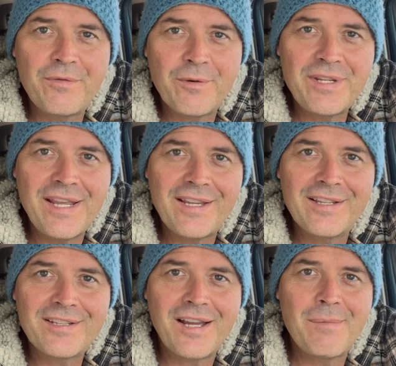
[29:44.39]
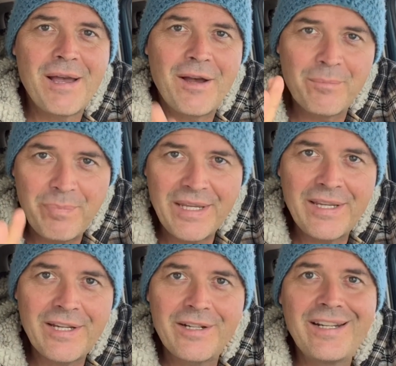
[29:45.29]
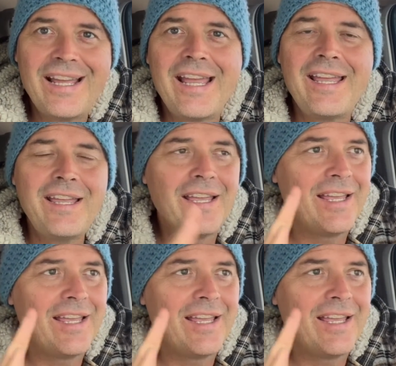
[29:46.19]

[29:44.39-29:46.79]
for taking the time out and being here today.